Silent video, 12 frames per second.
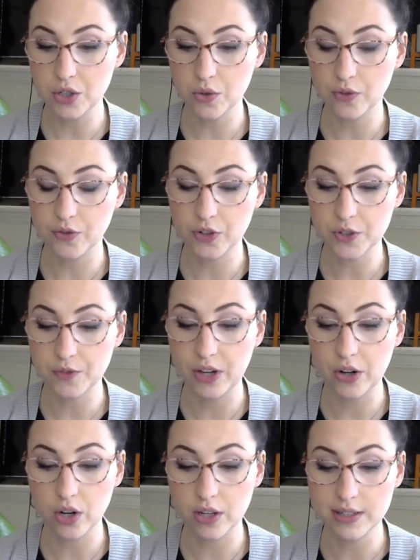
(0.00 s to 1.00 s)
to a first
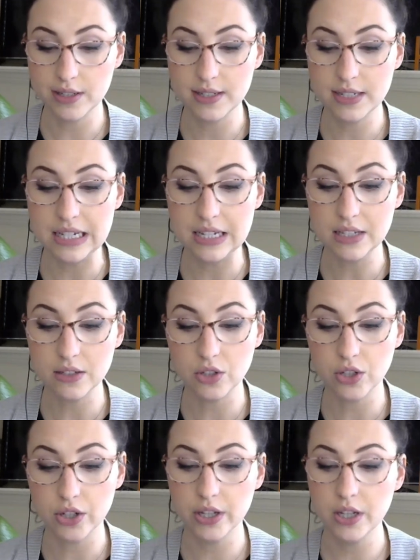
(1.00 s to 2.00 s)
finger on the C is
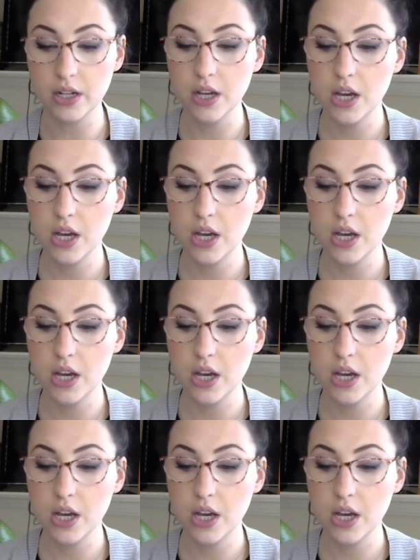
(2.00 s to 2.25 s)
good.